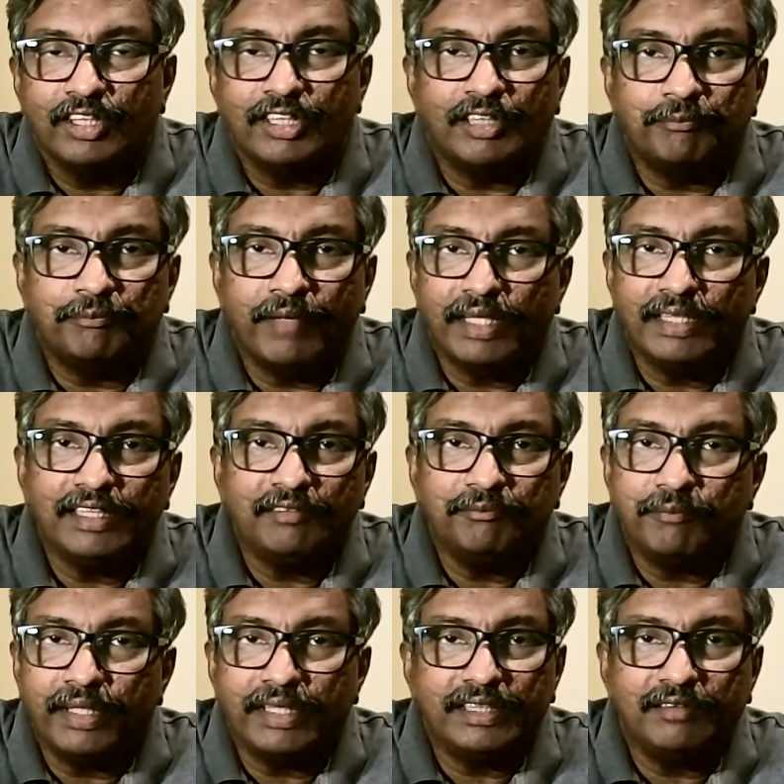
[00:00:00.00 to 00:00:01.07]
The many,
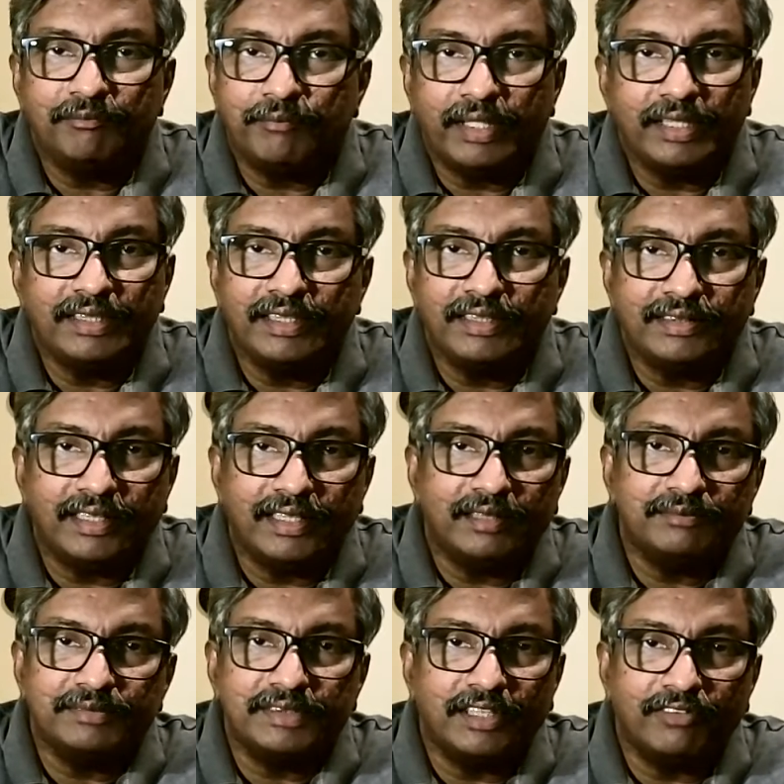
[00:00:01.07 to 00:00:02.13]
many, many
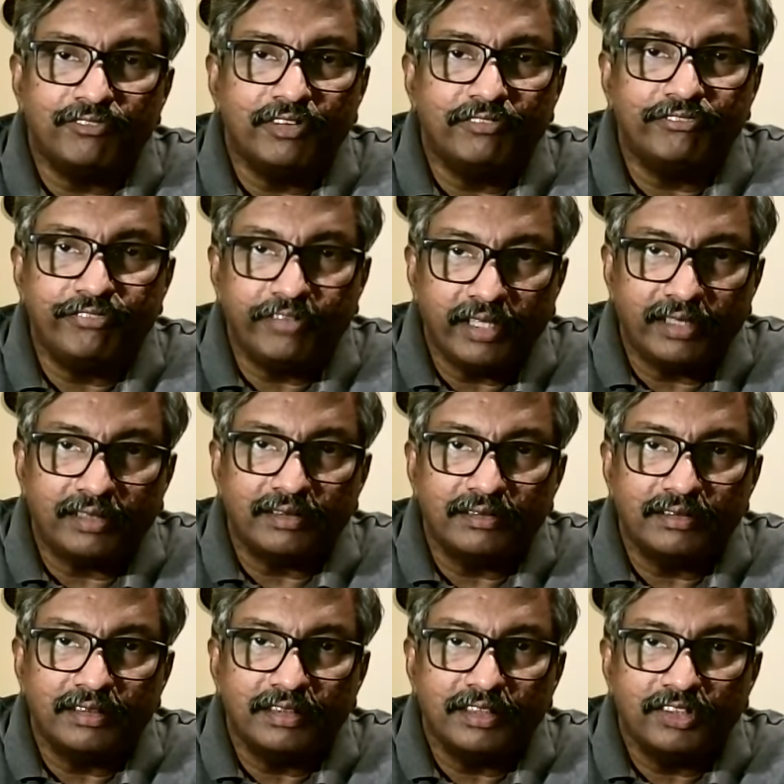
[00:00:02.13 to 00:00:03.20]
times that we
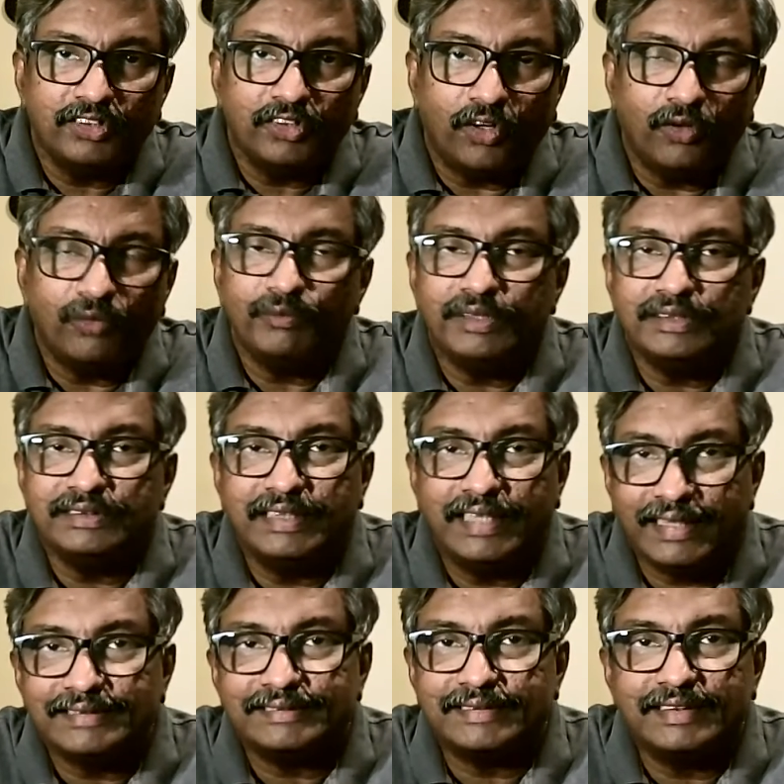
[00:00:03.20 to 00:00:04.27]
fail always
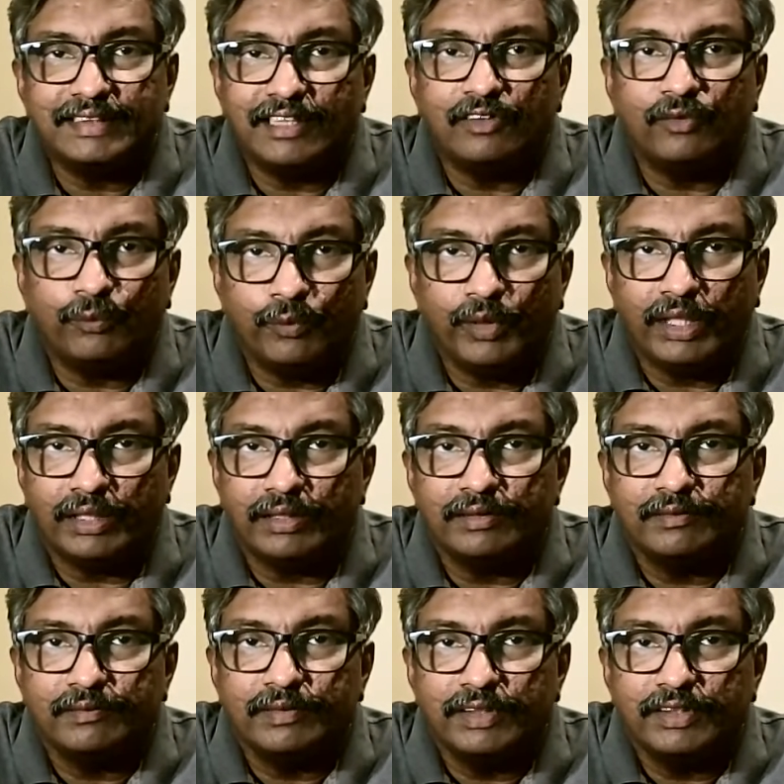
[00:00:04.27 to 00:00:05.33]
gets in our way.
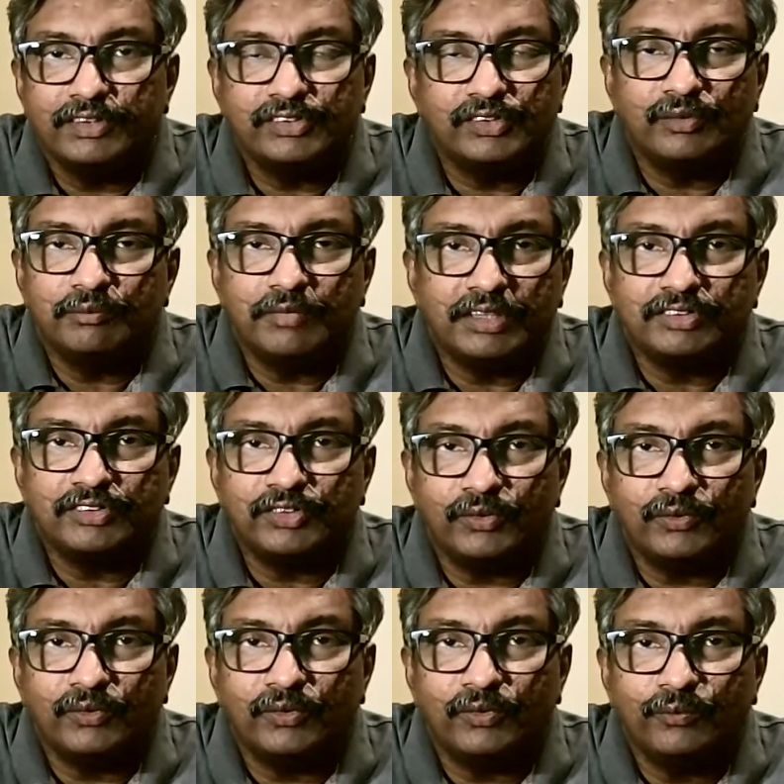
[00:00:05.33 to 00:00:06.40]
So much
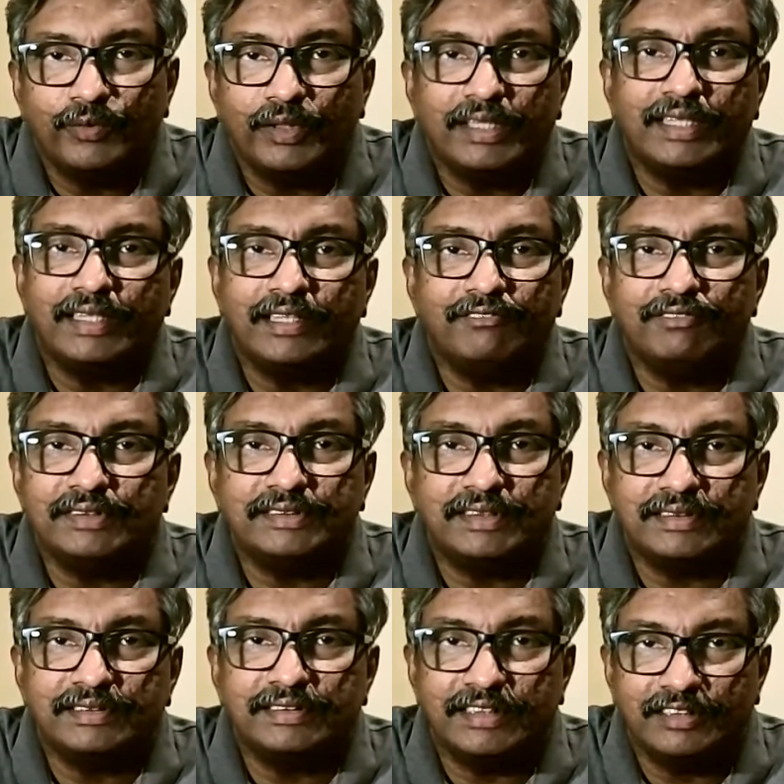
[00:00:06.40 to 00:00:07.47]
so, we can never
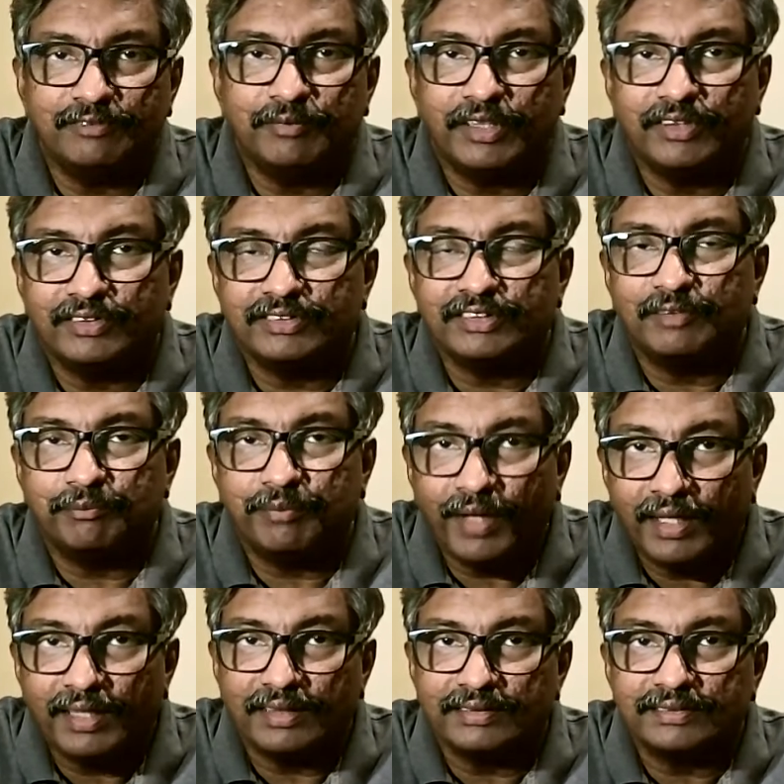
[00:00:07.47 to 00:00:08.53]
succeed because the
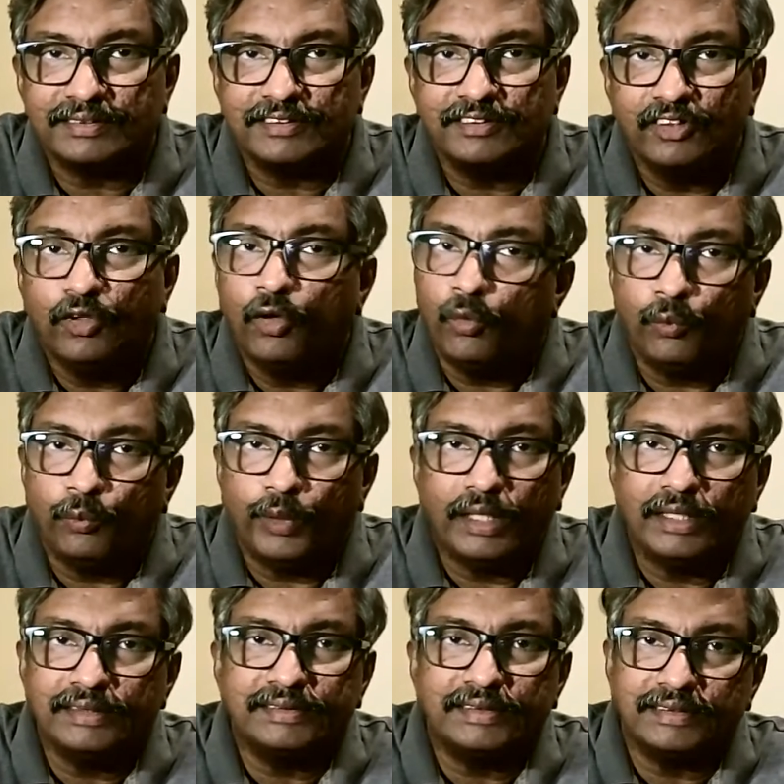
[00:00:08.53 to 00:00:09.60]
past
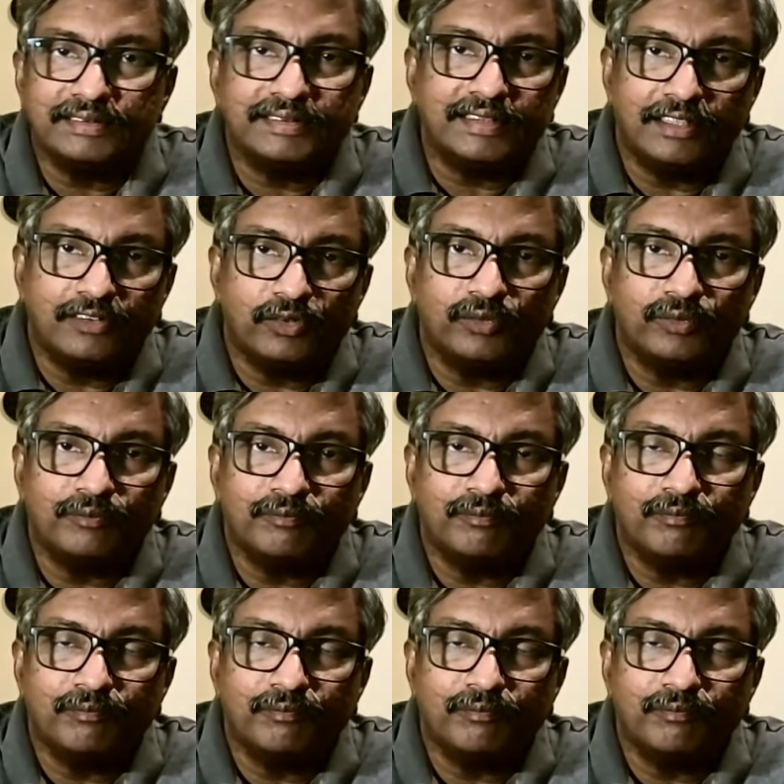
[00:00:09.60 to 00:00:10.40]
weighs us down.